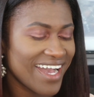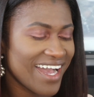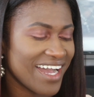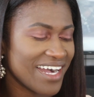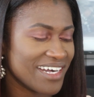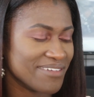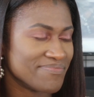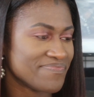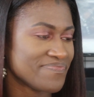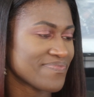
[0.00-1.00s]

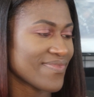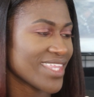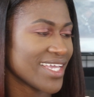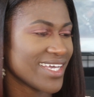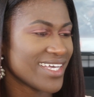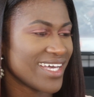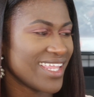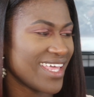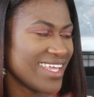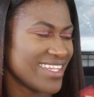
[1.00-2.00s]
And
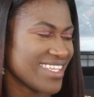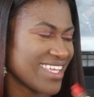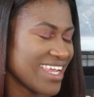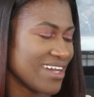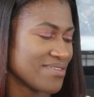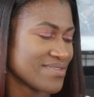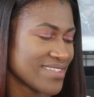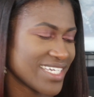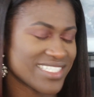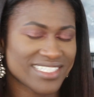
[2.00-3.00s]
then, you know,
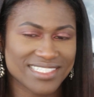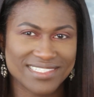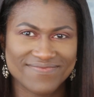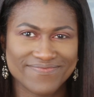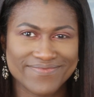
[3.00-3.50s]
I just,